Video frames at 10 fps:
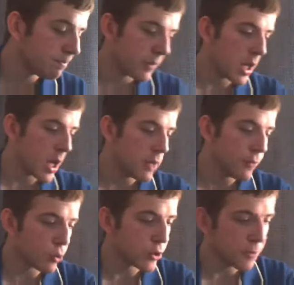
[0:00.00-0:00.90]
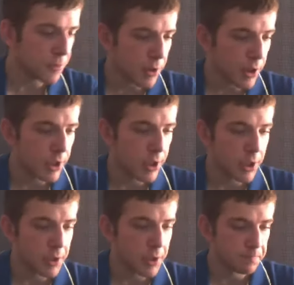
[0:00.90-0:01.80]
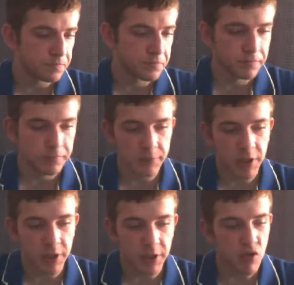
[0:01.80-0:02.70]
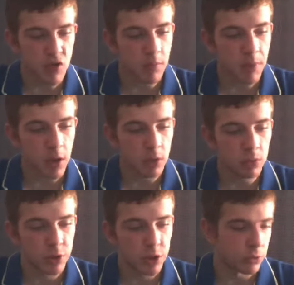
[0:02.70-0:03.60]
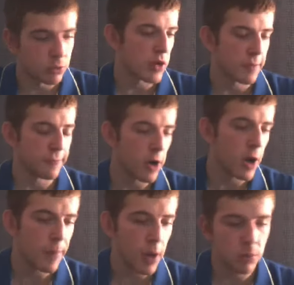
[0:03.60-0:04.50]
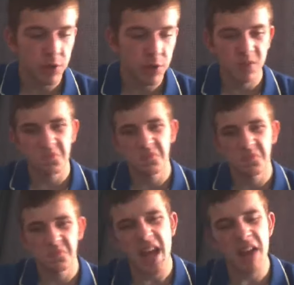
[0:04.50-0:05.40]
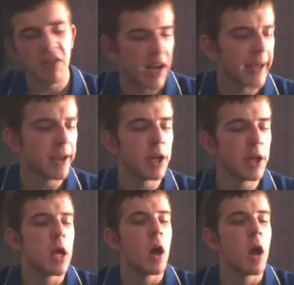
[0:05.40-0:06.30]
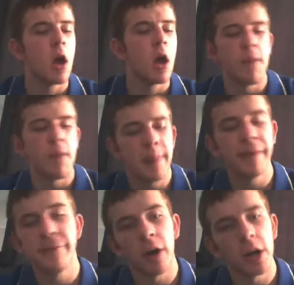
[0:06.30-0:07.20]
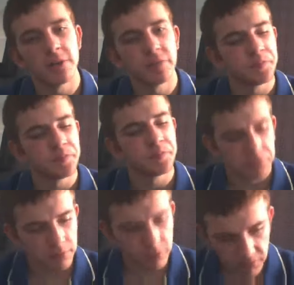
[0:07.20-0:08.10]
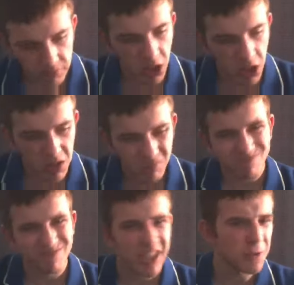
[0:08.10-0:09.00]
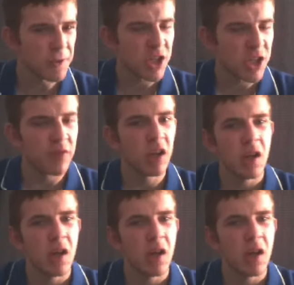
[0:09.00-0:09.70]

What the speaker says: yeah, you've also got your dragon bolts or dragon fire bolts. They're okay, guys. AP5 ignores cover.